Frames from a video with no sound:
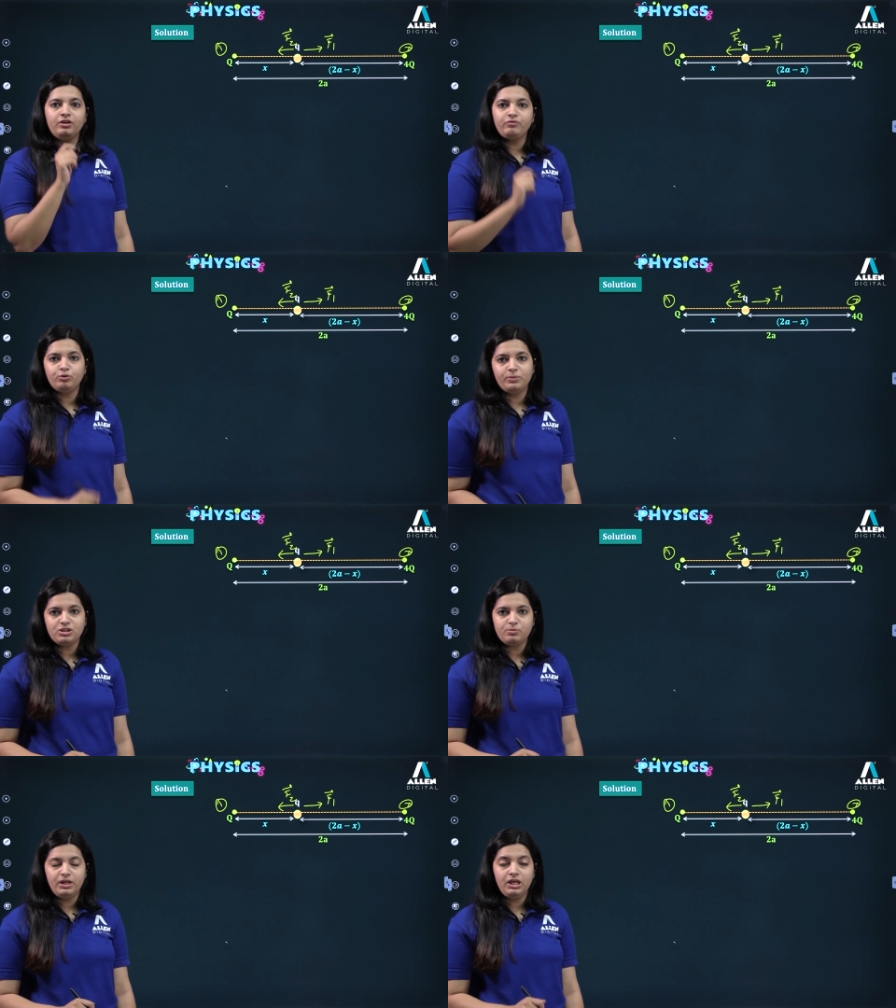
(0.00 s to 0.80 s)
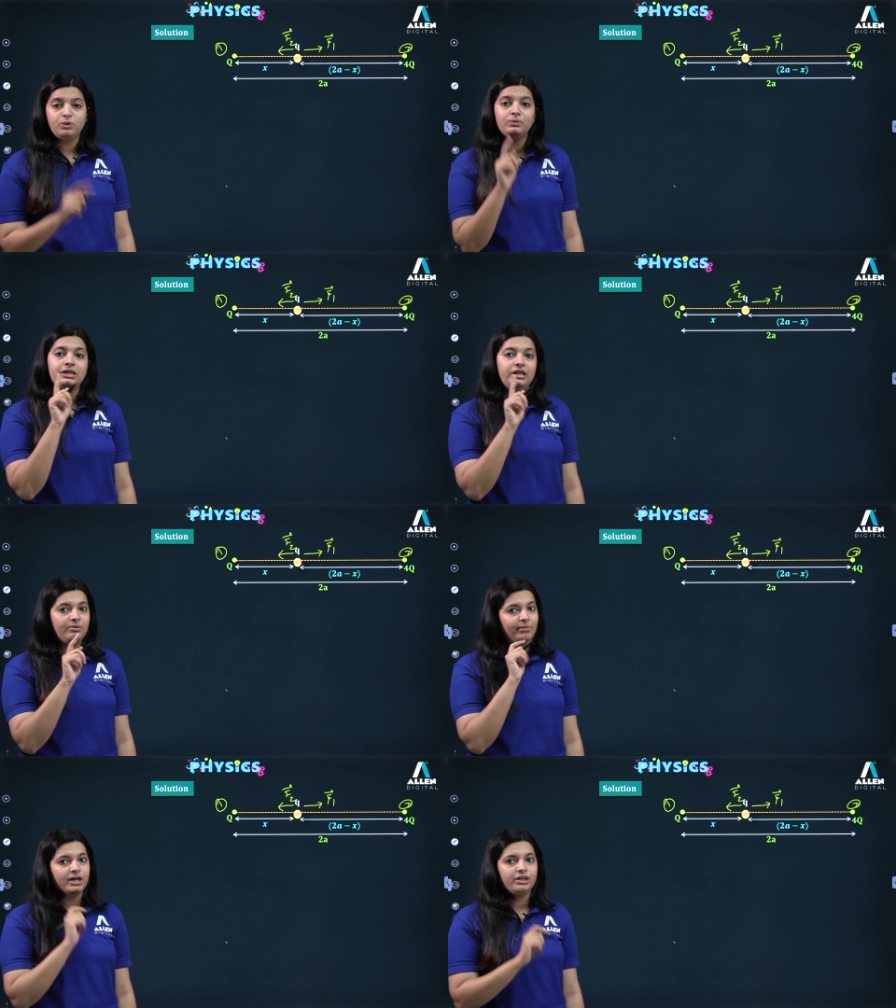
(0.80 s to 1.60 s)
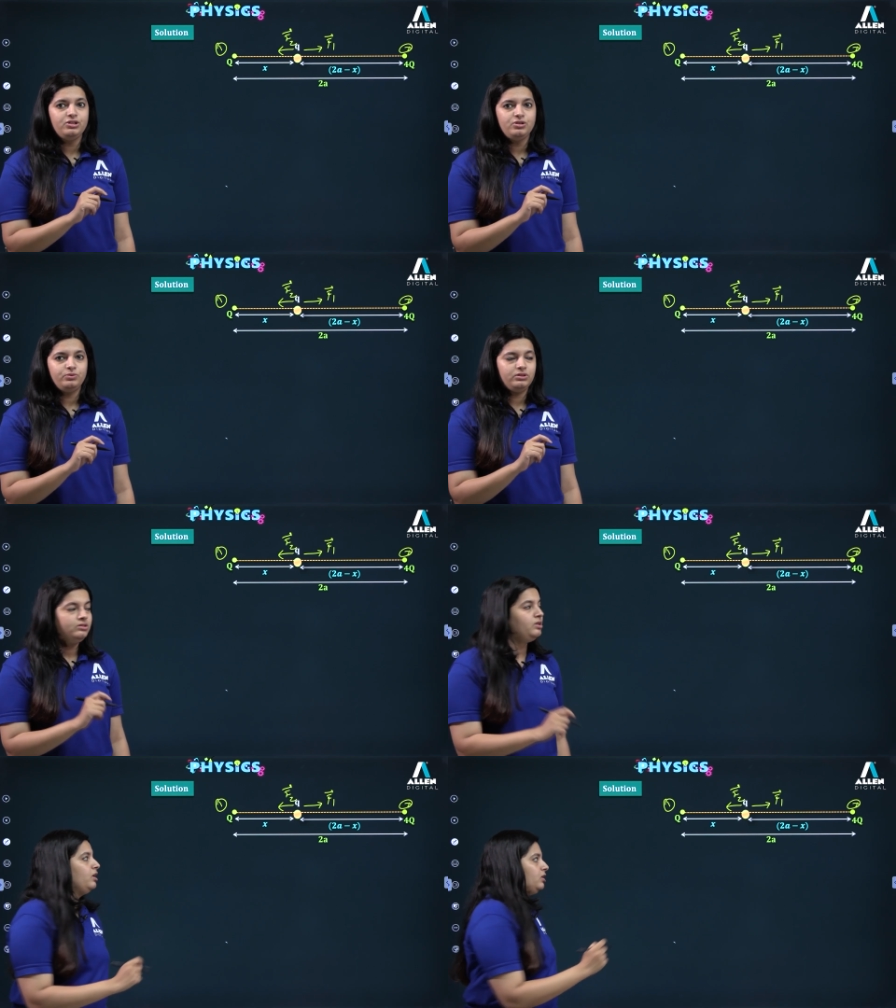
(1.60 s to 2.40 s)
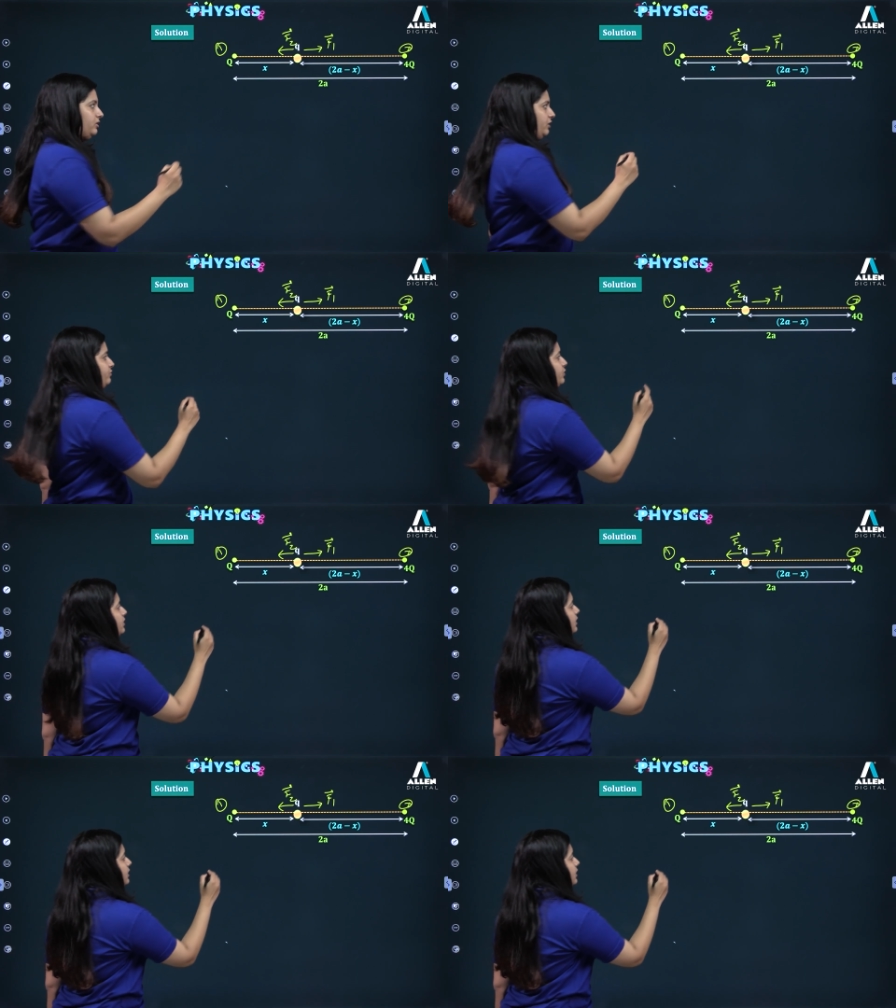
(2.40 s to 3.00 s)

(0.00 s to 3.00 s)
and F2 must be equal in magnitude. Therefore,